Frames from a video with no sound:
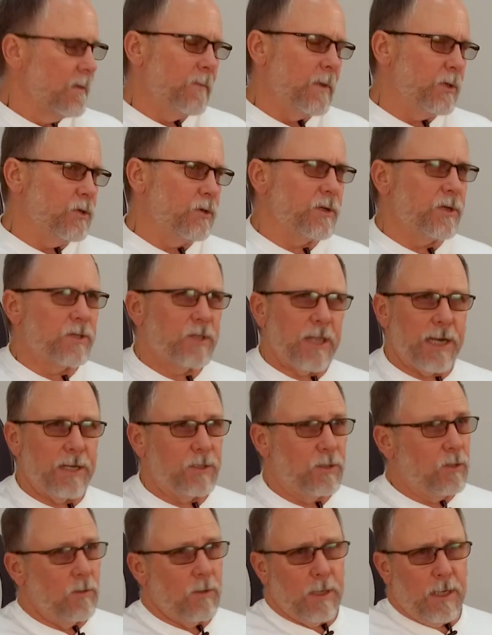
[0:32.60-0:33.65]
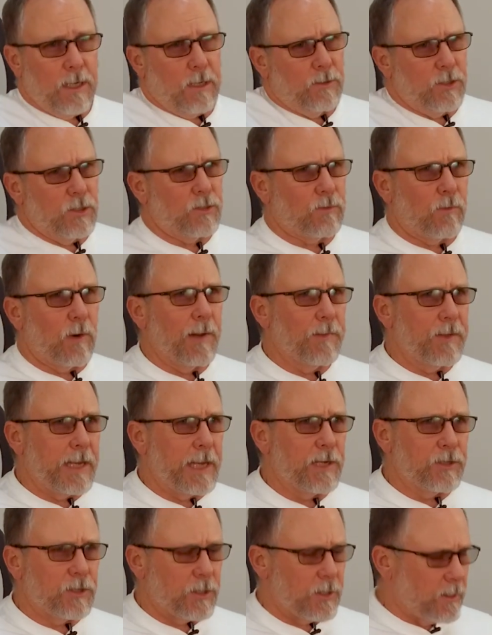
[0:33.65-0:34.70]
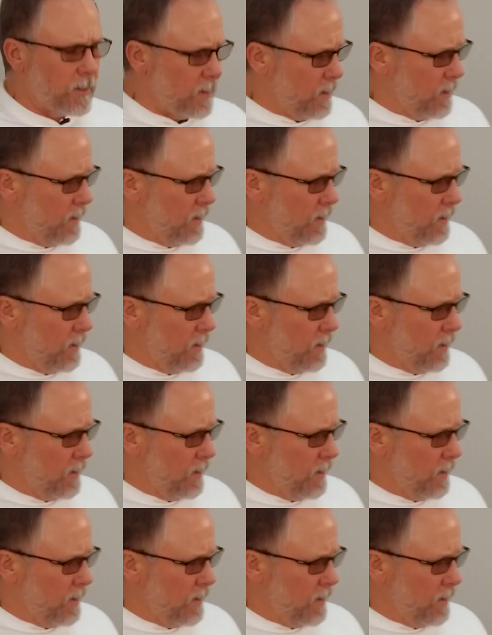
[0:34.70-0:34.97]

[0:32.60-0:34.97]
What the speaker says: that you can set it to, and it'll just run the engine.